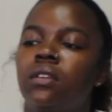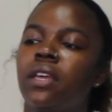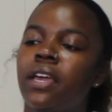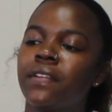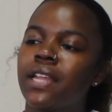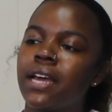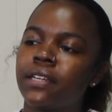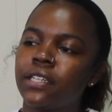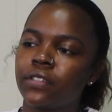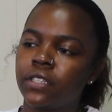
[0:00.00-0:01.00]
They have a lot
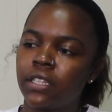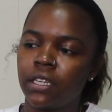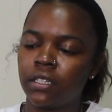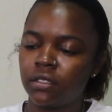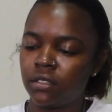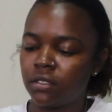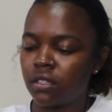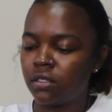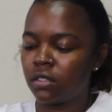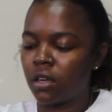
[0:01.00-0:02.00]
of different things.
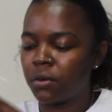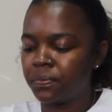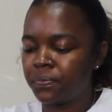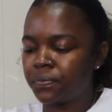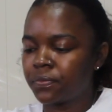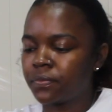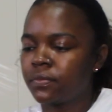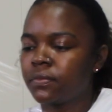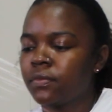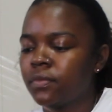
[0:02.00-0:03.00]
So,
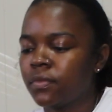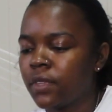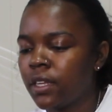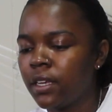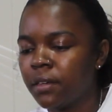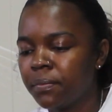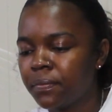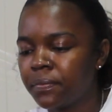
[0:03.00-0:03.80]
yeah.